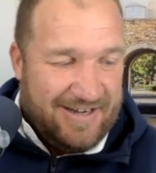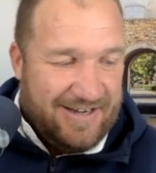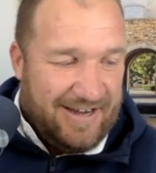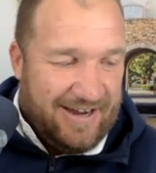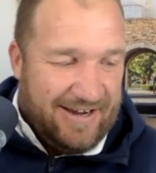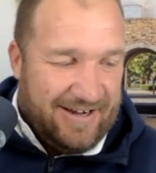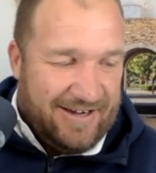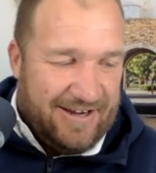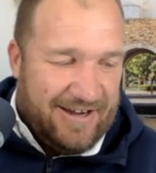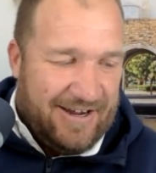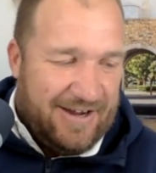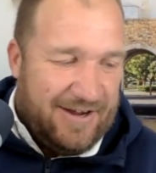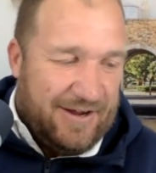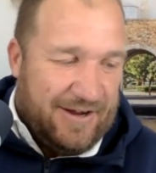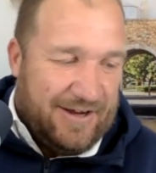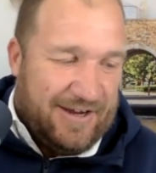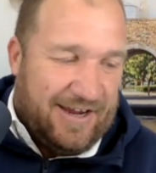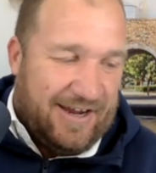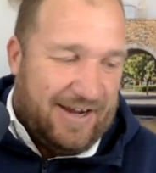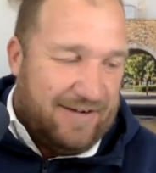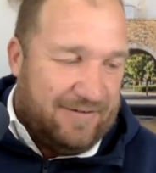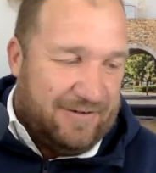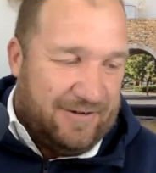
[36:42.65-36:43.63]
And yeah,
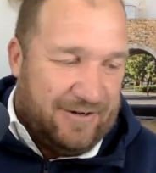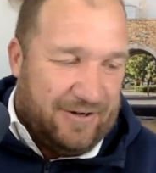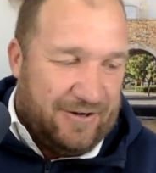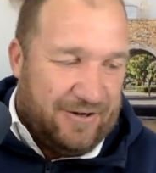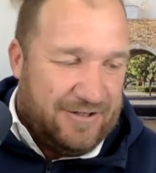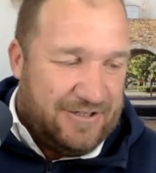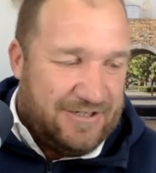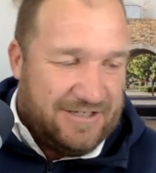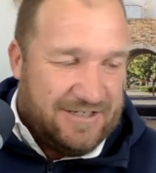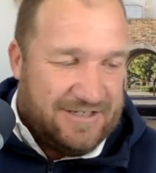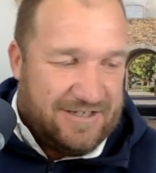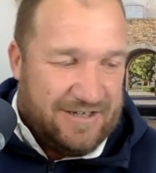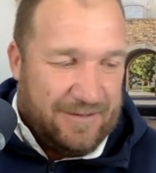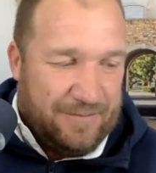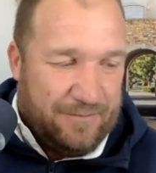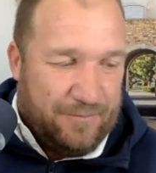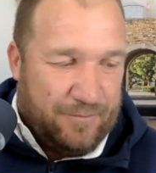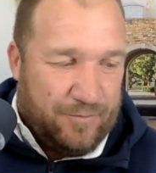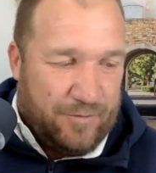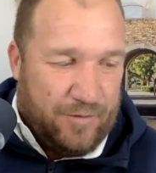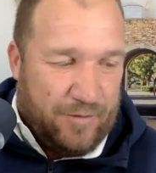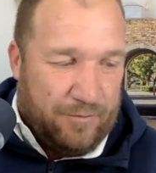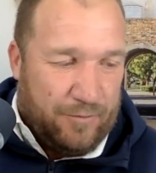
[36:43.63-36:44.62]
again, you know, it's just the
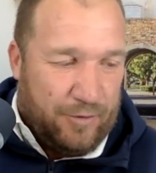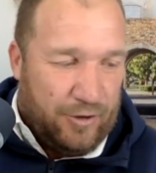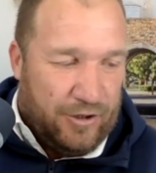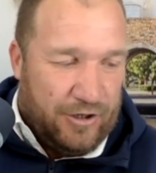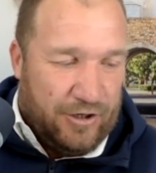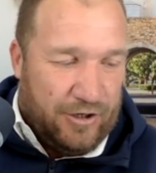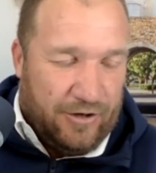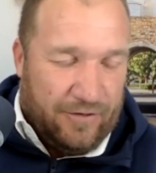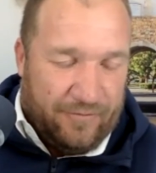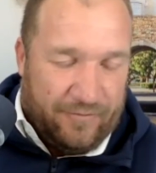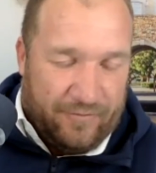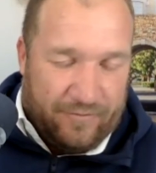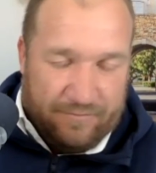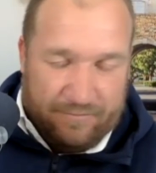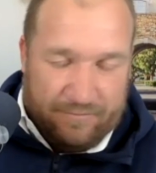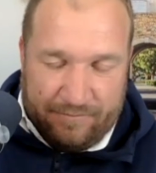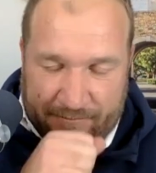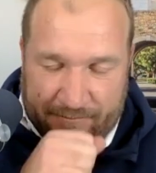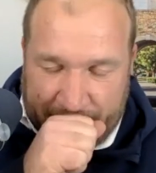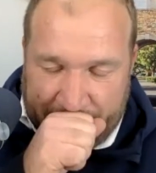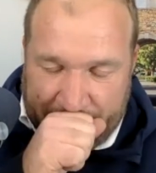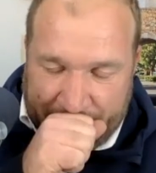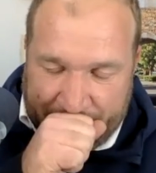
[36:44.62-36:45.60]
the beauty of
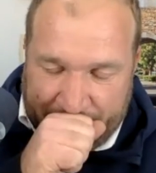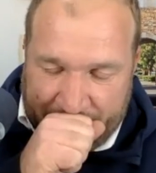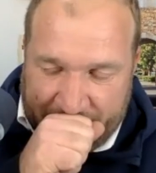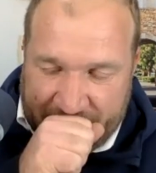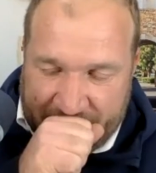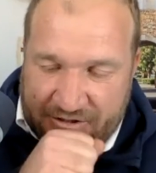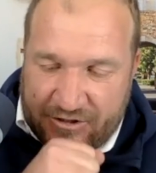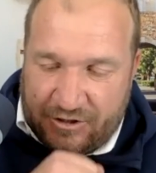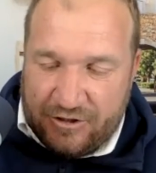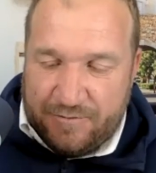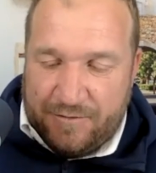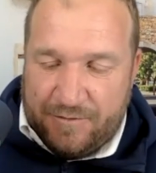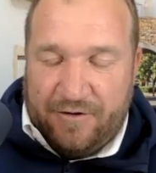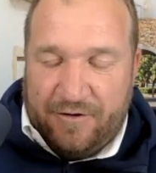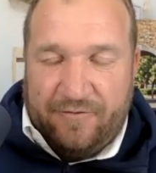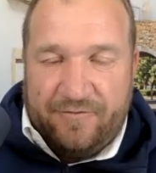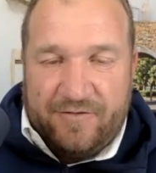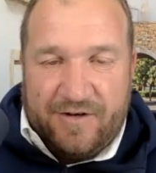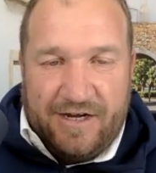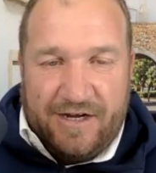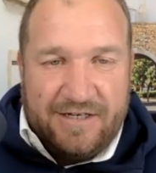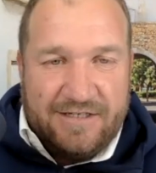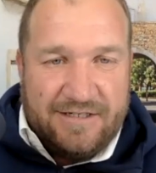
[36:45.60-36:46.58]
excuse me
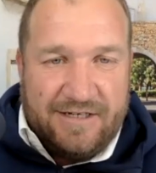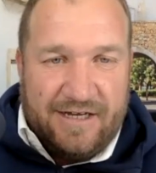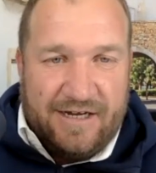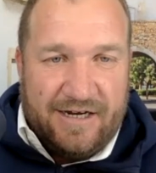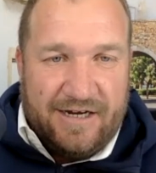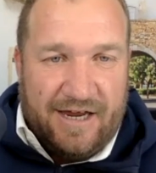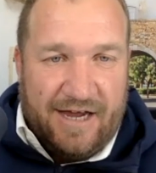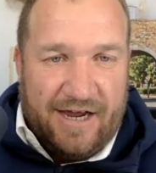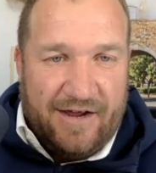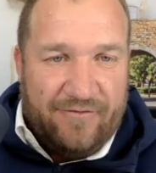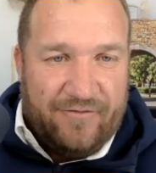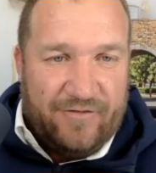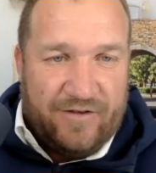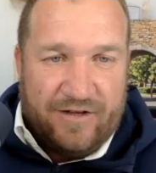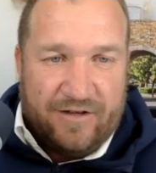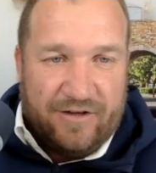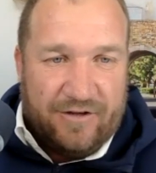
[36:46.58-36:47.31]
of day to day life here.